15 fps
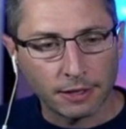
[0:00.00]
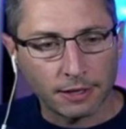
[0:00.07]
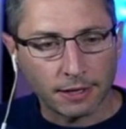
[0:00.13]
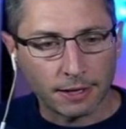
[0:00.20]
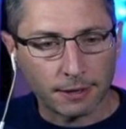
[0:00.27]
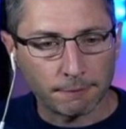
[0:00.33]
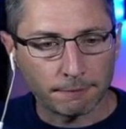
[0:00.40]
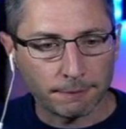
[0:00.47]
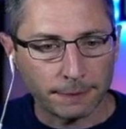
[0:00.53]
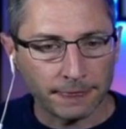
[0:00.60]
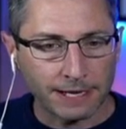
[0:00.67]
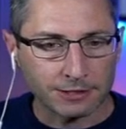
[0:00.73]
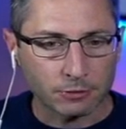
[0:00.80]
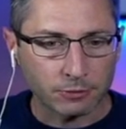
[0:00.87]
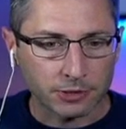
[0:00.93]

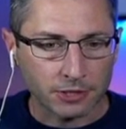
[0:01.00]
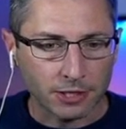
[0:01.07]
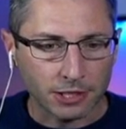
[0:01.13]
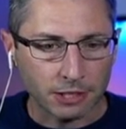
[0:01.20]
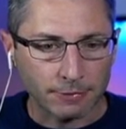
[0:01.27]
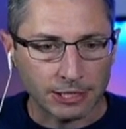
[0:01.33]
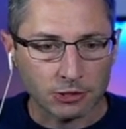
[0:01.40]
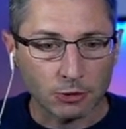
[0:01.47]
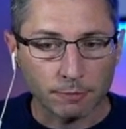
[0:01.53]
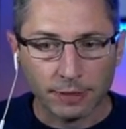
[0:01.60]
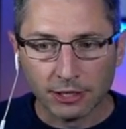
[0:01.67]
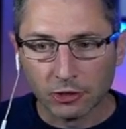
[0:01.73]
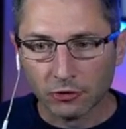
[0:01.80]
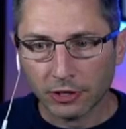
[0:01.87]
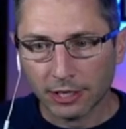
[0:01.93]
That's what we're talking about. So
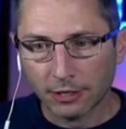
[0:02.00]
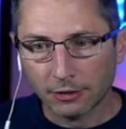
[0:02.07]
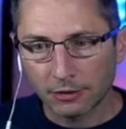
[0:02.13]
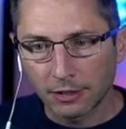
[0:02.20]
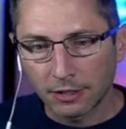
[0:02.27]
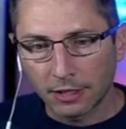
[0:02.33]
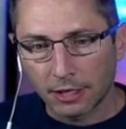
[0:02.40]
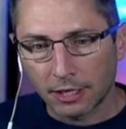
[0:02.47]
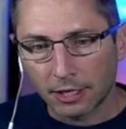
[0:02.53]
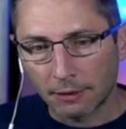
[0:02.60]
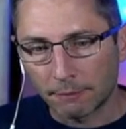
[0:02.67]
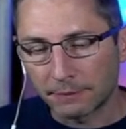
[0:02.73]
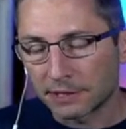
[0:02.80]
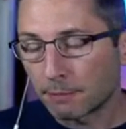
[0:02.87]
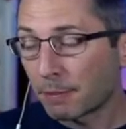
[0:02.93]

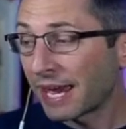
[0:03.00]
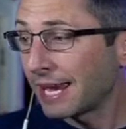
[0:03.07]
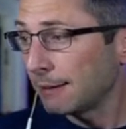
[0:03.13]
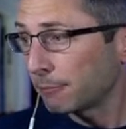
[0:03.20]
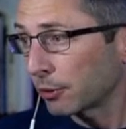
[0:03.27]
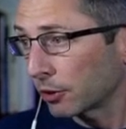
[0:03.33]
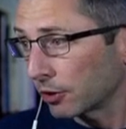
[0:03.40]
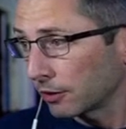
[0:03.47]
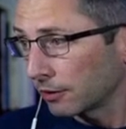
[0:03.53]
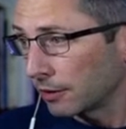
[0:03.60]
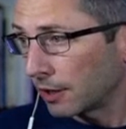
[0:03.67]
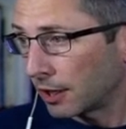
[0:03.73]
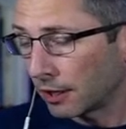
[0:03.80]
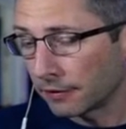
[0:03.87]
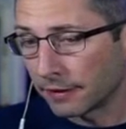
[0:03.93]
Becquerel's paper
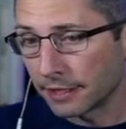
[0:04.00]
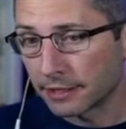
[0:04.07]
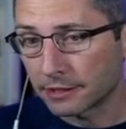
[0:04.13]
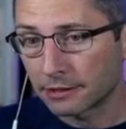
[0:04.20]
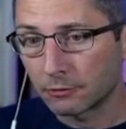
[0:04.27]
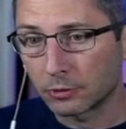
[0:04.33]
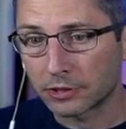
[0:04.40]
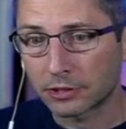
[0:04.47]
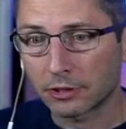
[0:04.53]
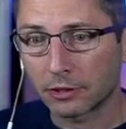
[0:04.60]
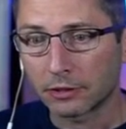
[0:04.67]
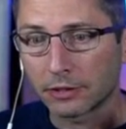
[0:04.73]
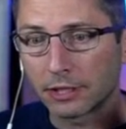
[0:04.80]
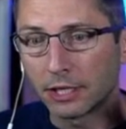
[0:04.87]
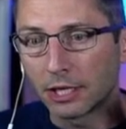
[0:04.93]
on this was
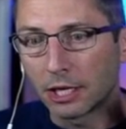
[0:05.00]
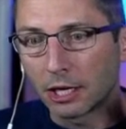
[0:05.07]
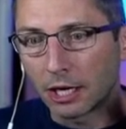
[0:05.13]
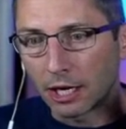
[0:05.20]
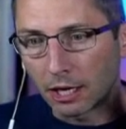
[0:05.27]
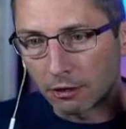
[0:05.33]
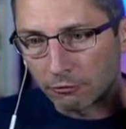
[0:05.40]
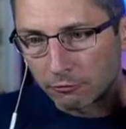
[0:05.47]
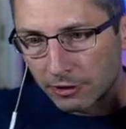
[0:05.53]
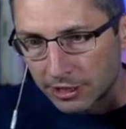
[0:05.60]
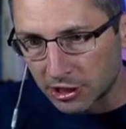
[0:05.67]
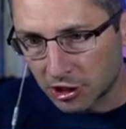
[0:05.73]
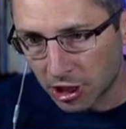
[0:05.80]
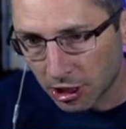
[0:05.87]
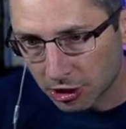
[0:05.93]
called
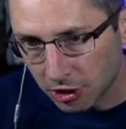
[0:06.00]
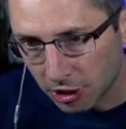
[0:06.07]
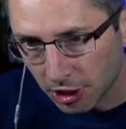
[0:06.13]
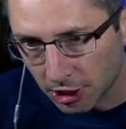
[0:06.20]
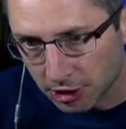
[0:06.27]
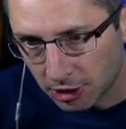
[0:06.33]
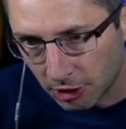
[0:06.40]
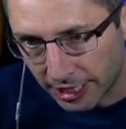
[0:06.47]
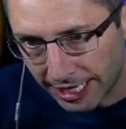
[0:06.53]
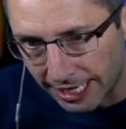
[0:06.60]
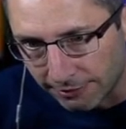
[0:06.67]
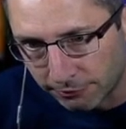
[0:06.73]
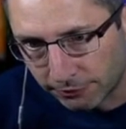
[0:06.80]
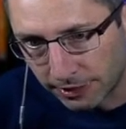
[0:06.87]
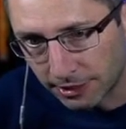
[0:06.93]
Recherche sur les
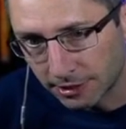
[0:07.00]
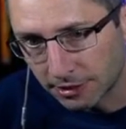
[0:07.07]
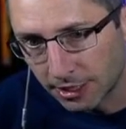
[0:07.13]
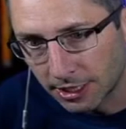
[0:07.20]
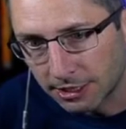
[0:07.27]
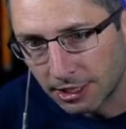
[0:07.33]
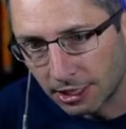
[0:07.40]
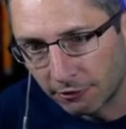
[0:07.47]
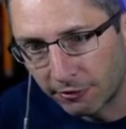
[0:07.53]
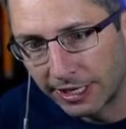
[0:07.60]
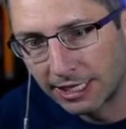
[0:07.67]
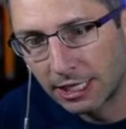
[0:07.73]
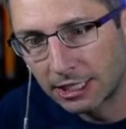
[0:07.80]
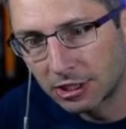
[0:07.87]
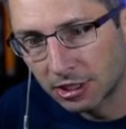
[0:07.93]
effets de la
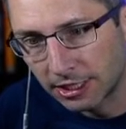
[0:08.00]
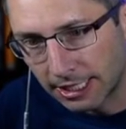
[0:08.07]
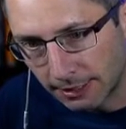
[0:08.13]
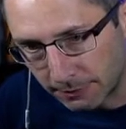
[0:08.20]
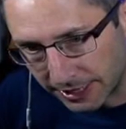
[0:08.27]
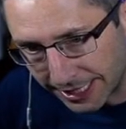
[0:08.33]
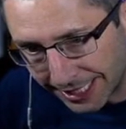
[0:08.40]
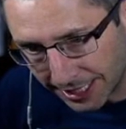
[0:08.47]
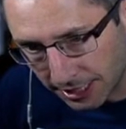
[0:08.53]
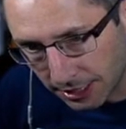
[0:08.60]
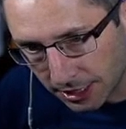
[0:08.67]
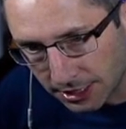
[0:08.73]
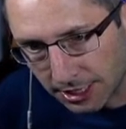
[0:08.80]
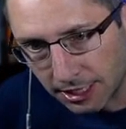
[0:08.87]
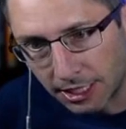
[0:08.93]
radiation chimique
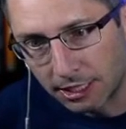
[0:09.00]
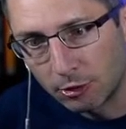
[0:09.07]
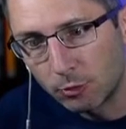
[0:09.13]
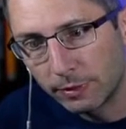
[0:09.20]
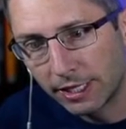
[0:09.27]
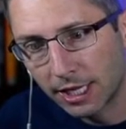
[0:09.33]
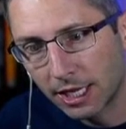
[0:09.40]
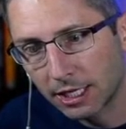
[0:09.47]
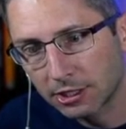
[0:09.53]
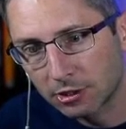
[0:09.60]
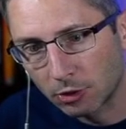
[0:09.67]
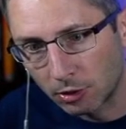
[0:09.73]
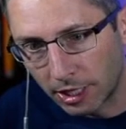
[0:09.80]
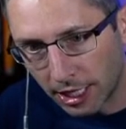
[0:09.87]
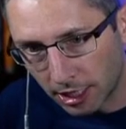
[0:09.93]
de la lumière
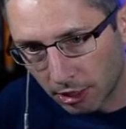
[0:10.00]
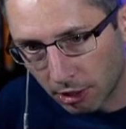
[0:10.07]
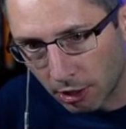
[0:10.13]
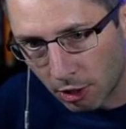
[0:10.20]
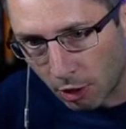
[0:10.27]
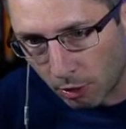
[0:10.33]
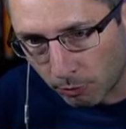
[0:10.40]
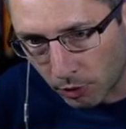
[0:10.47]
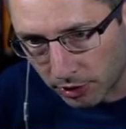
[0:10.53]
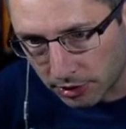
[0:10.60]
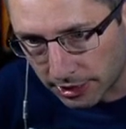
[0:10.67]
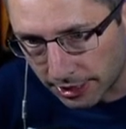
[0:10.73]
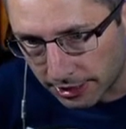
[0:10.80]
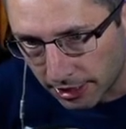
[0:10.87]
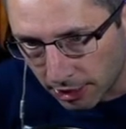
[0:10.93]
solaire au moyen
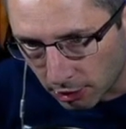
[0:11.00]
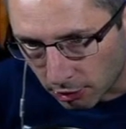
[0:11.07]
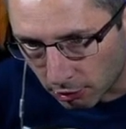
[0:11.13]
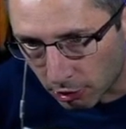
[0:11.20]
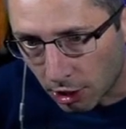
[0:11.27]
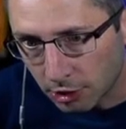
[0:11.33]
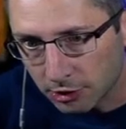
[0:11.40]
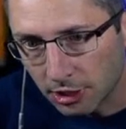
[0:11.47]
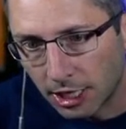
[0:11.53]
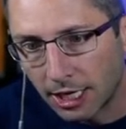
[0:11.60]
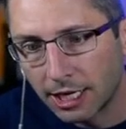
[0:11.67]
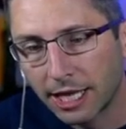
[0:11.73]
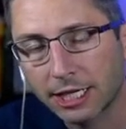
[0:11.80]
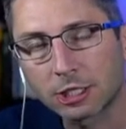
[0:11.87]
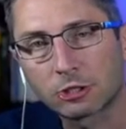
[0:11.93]
de courant
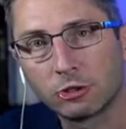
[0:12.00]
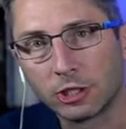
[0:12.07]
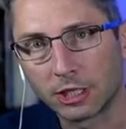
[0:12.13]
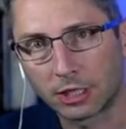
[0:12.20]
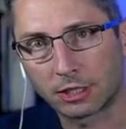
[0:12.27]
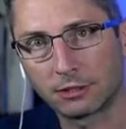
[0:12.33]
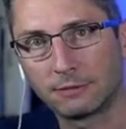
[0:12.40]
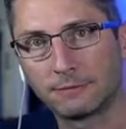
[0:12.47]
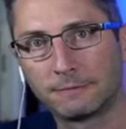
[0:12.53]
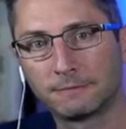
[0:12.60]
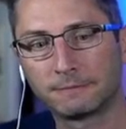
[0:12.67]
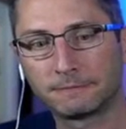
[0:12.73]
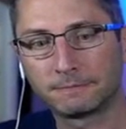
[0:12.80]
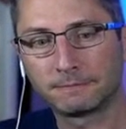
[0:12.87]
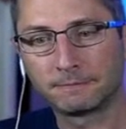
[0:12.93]
électrique.
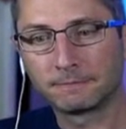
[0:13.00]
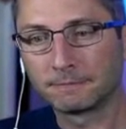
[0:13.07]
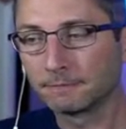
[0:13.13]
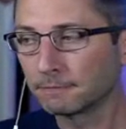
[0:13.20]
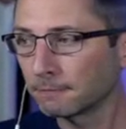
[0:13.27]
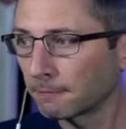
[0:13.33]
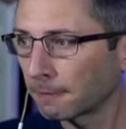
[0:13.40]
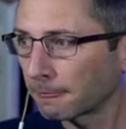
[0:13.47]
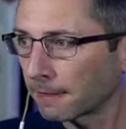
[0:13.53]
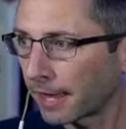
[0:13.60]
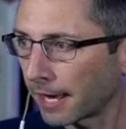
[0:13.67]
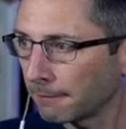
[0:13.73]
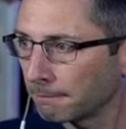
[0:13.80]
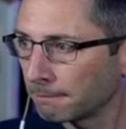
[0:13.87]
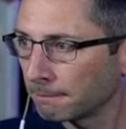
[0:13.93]

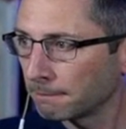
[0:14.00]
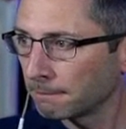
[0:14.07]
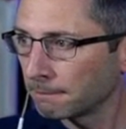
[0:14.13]
Okay?